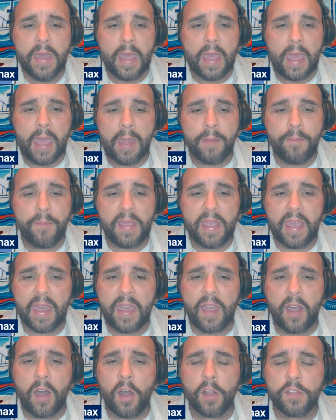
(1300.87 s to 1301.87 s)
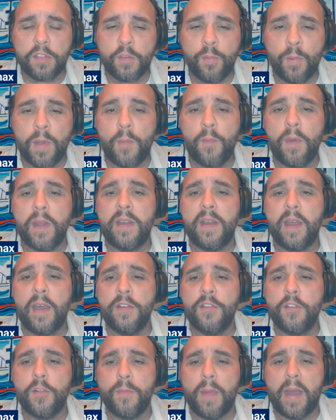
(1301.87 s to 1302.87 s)
NBA All 21 and
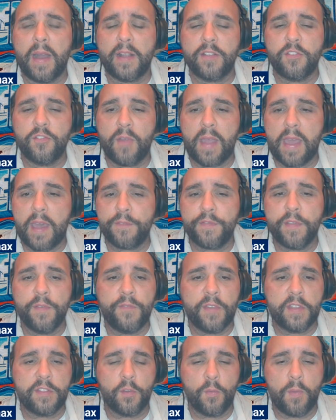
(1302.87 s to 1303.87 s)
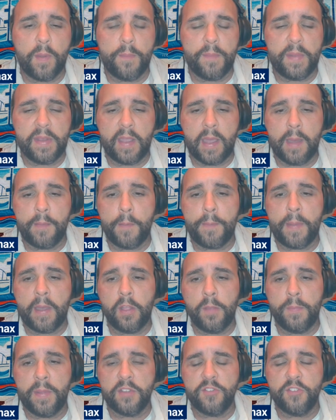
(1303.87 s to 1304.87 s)
Under Mock Draft. Victor Wembanyama,
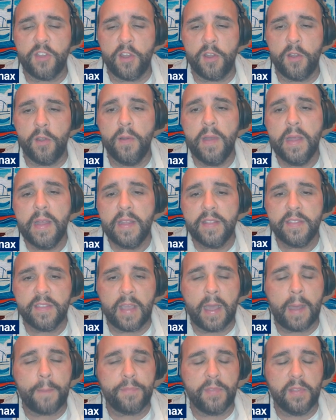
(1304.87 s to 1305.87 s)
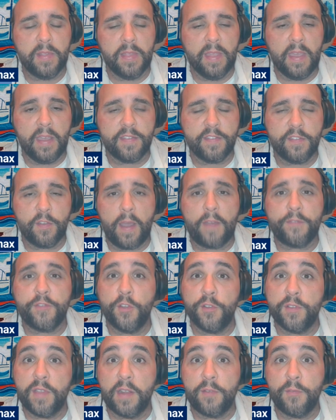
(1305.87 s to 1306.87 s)
Paolo Banchero top the list. So after
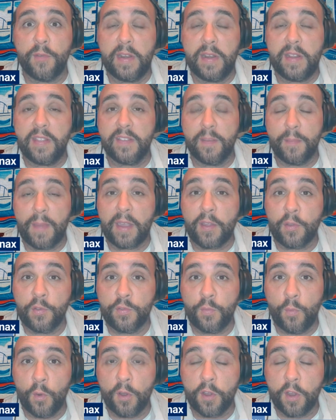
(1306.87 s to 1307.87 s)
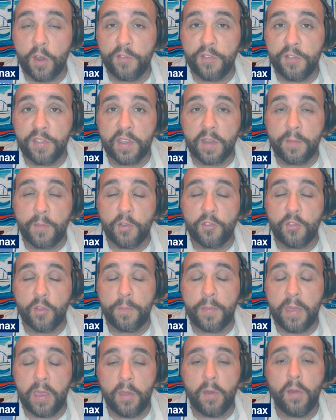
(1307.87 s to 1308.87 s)
you're done reading DeMichael's work over the Commercial
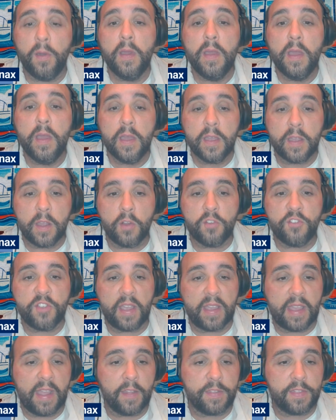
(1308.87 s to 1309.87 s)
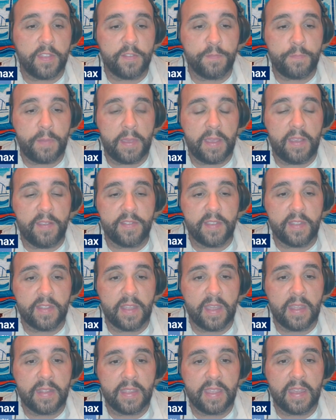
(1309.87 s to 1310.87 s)
Appeal, go check out this piece and
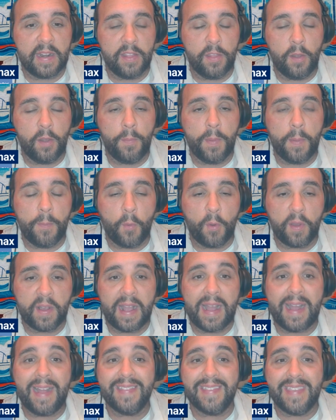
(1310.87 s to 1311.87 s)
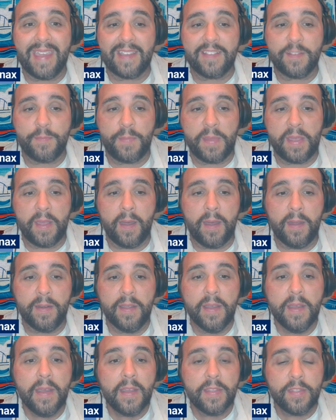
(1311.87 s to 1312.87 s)
get a little bit more context beyond
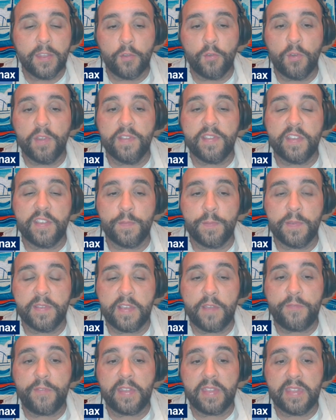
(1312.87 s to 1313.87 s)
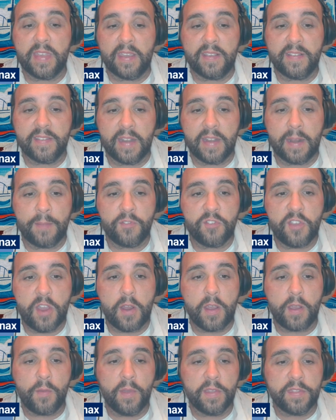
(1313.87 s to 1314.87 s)
the Grizzlies specific things that I'm
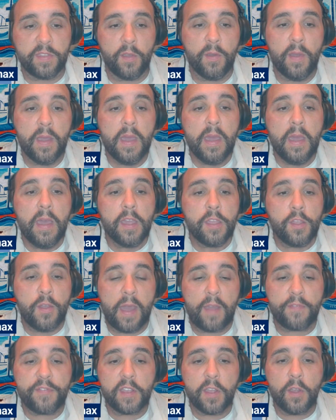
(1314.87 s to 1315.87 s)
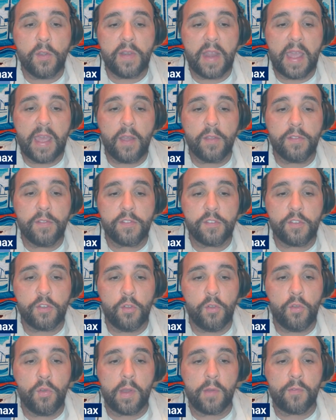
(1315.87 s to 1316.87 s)
sharing with you. You have to go down
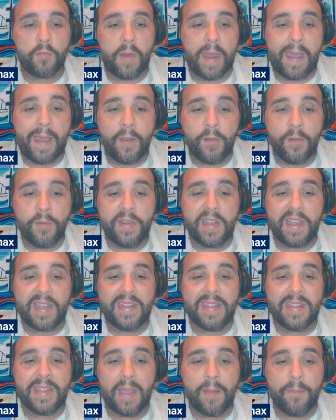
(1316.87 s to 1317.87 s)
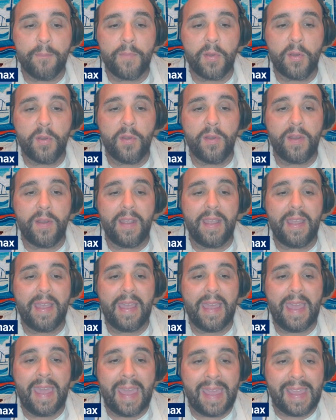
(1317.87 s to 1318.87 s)
to round number
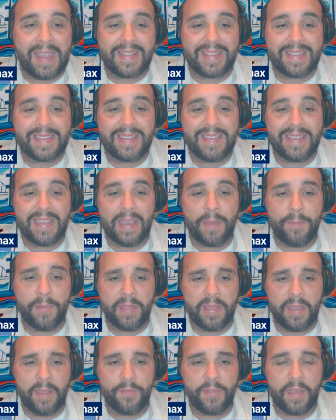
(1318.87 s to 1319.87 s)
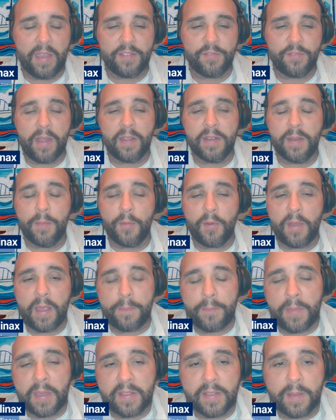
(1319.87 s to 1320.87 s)
8, I believe. Yes, number
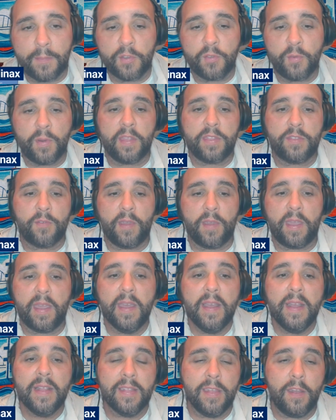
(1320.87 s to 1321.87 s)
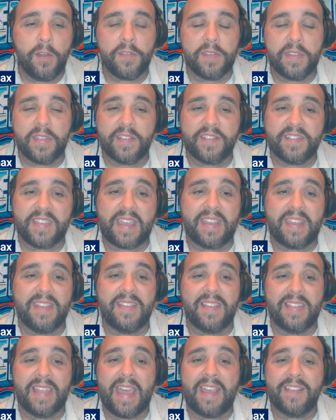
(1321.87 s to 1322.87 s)
8, pick number 23, literally the second
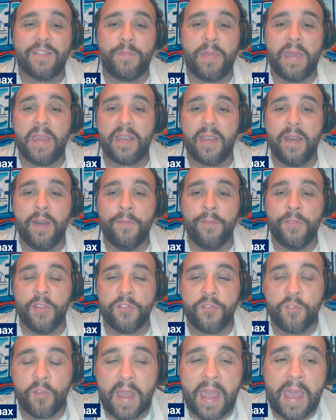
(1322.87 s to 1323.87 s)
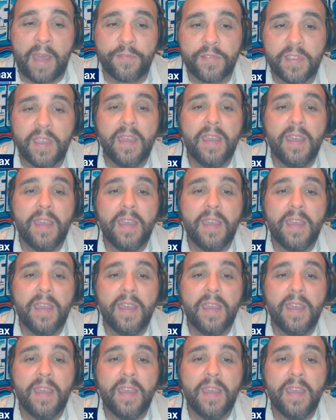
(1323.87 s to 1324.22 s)
to last pick of the draft.